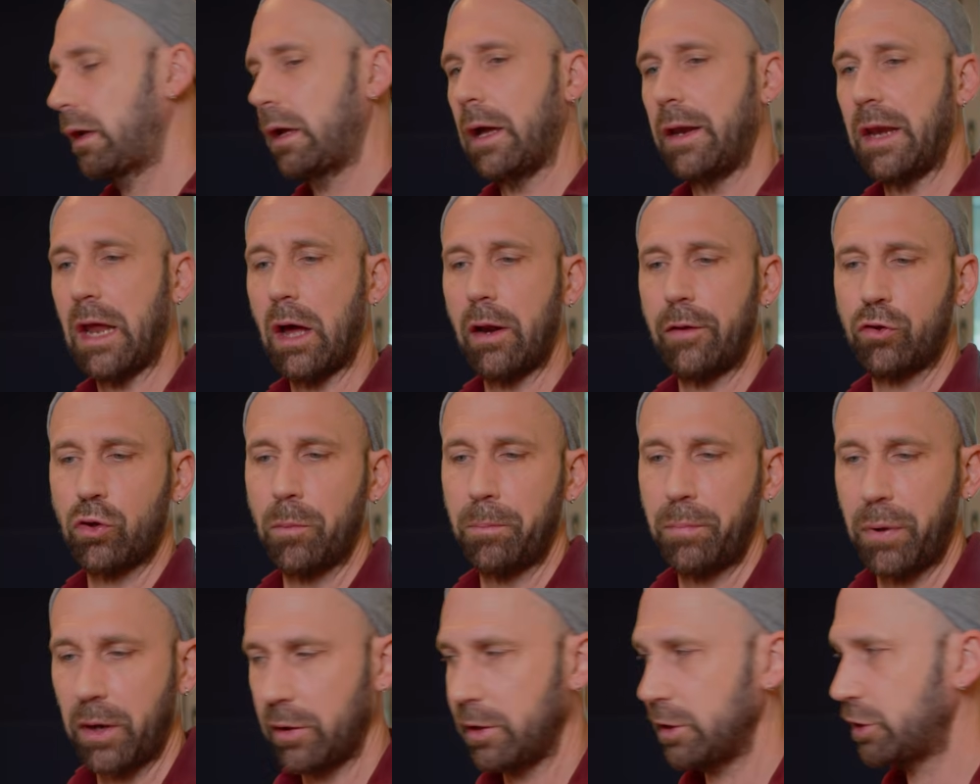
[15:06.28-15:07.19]
And now let's
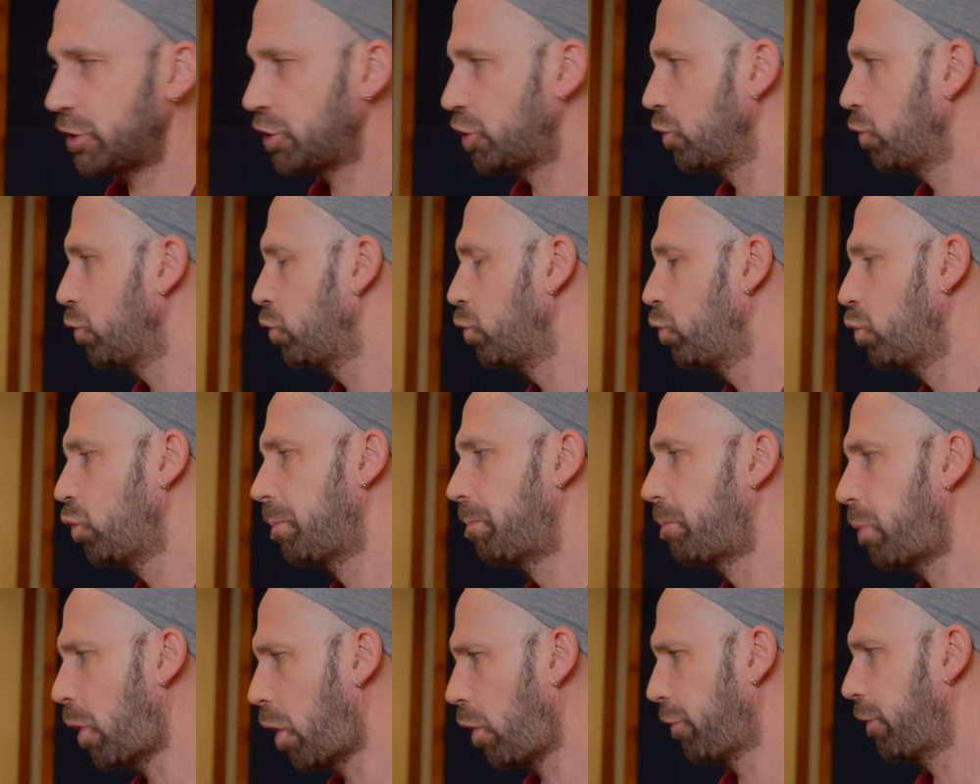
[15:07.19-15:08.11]
compare it to
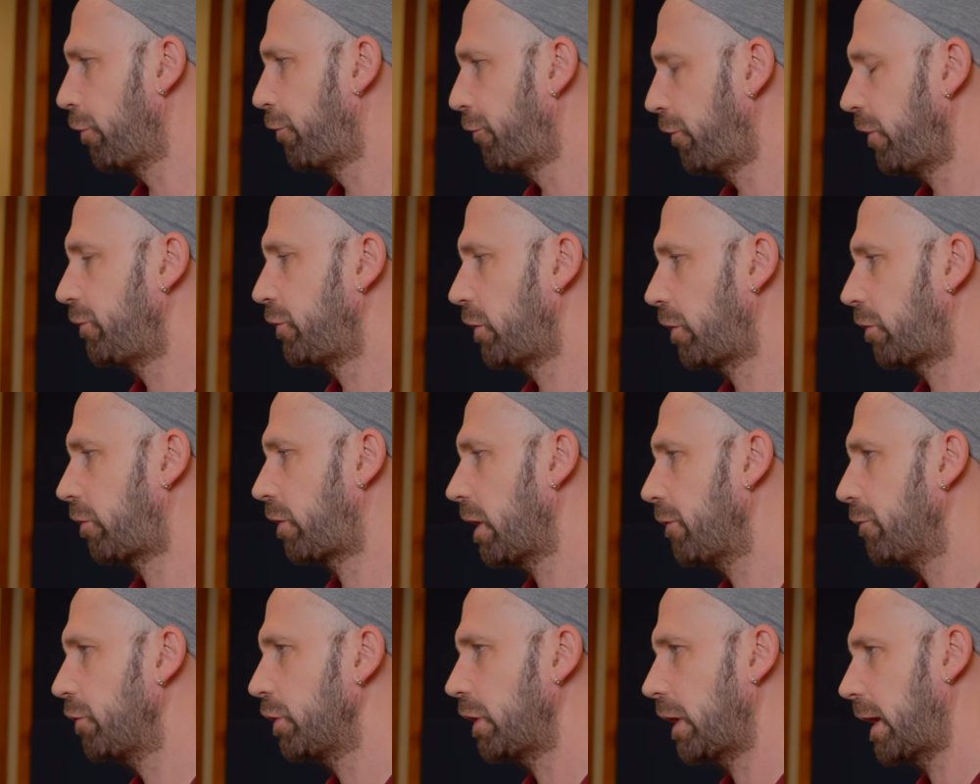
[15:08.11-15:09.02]
both the
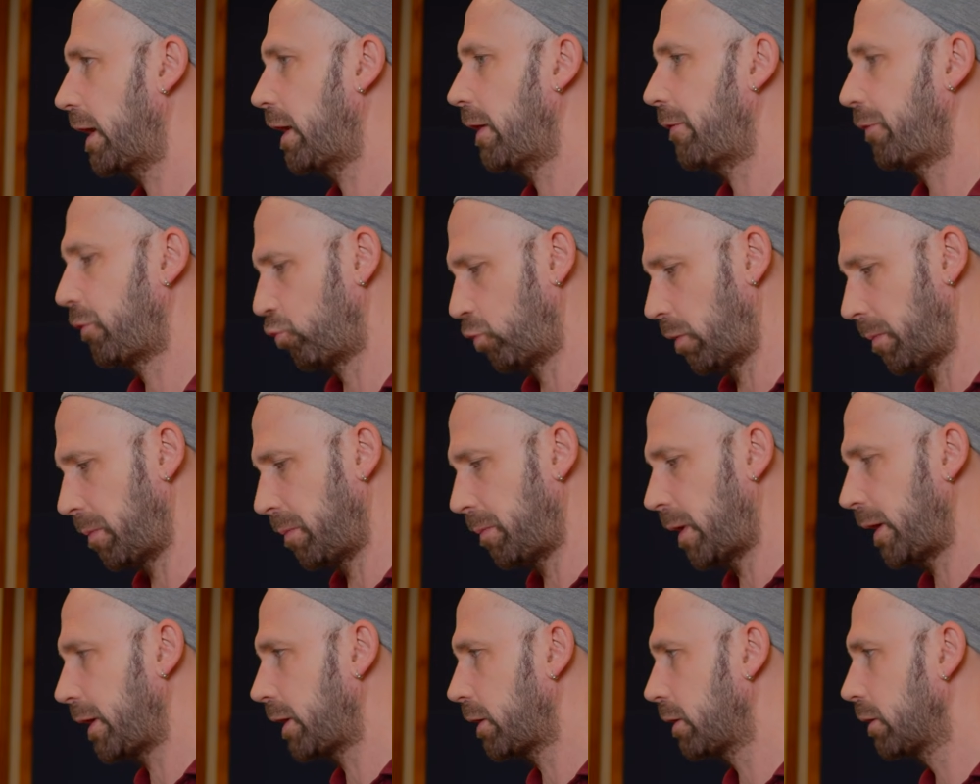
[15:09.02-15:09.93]
57 and the ribbon
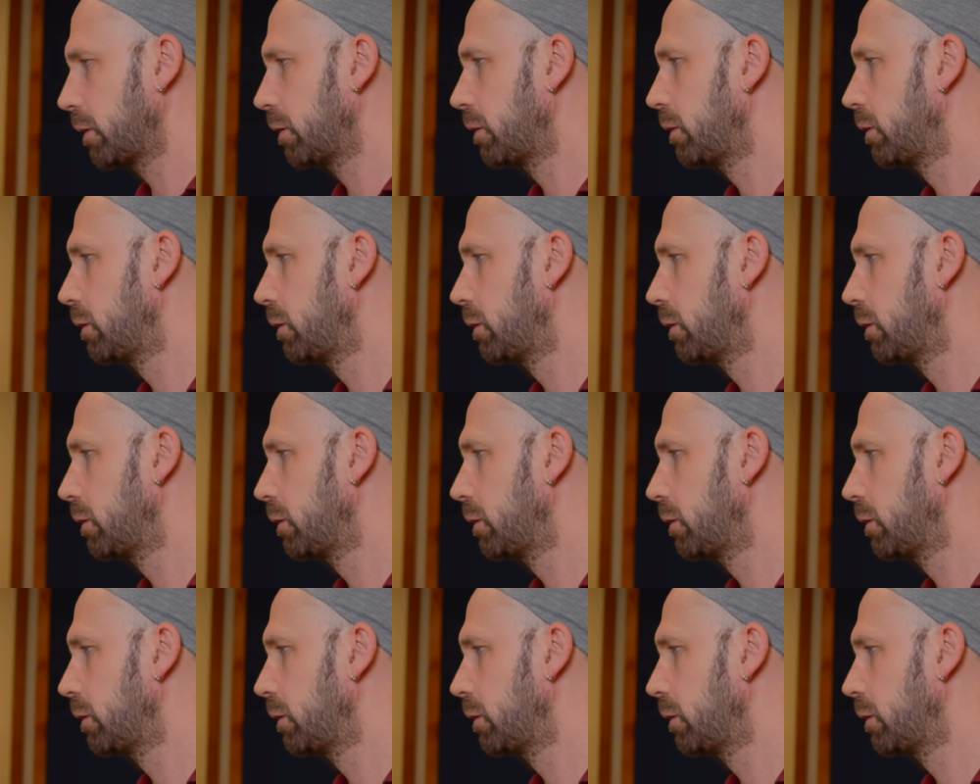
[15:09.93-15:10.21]
mic.